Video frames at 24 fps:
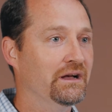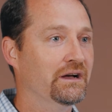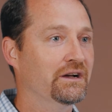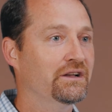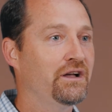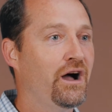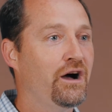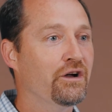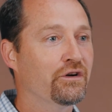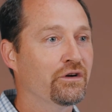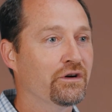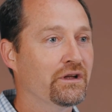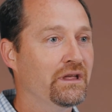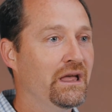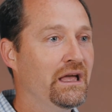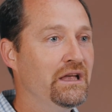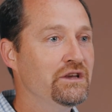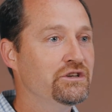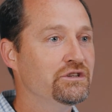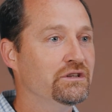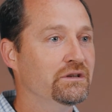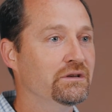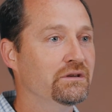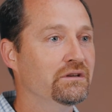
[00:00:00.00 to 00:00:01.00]

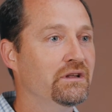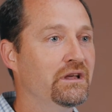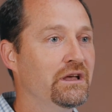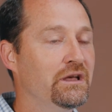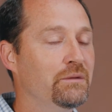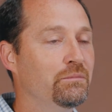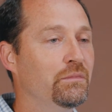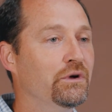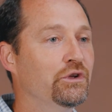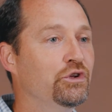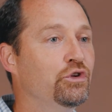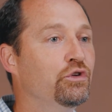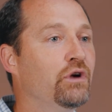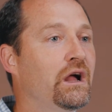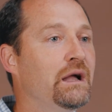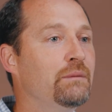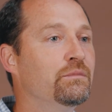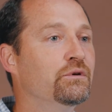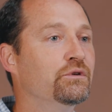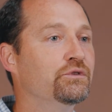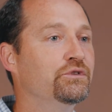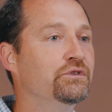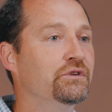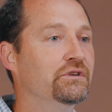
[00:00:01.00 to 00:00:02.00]
congregation, but you're
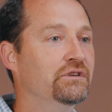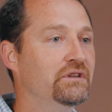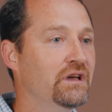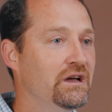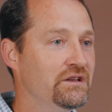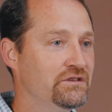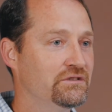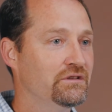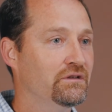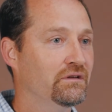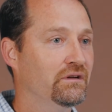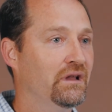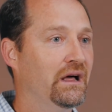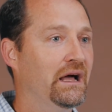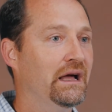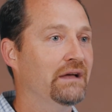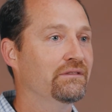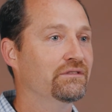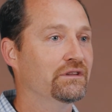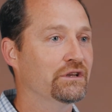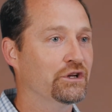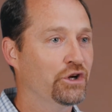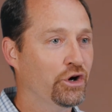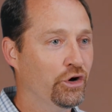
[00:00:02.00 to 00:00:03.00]
able to touch their
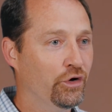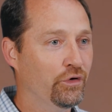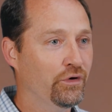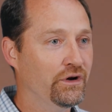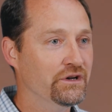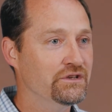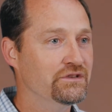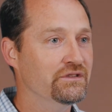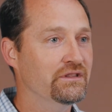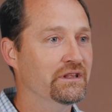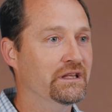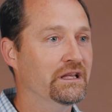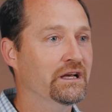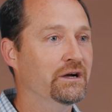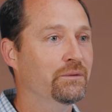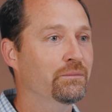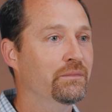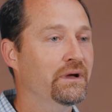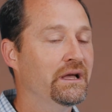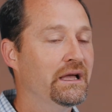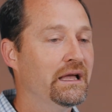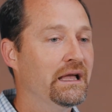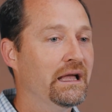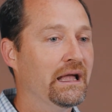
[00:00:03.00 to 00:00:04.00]
lives, encourage them.